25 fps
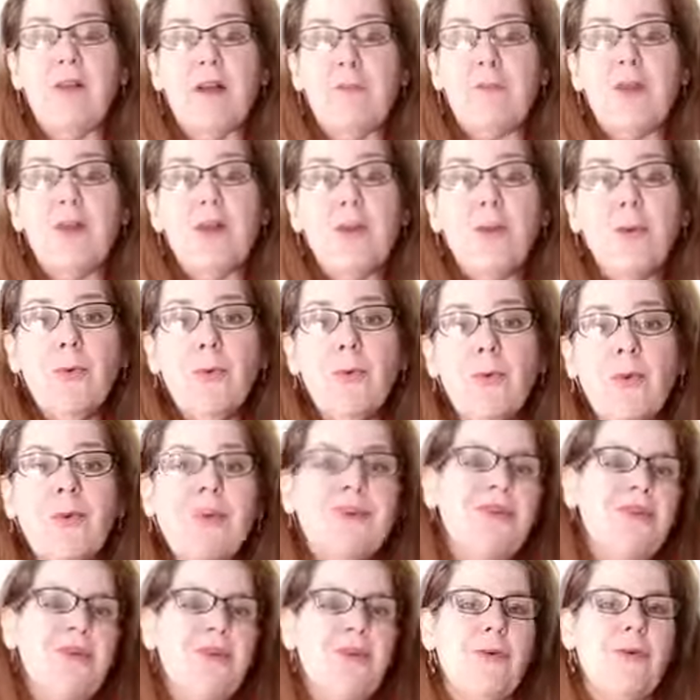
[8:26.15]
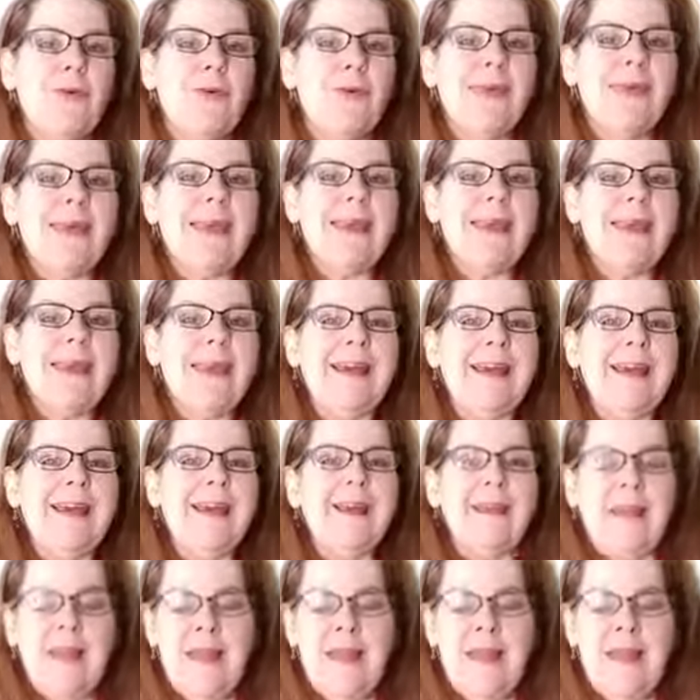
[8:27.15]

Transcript: I'm sure, since you were a kid.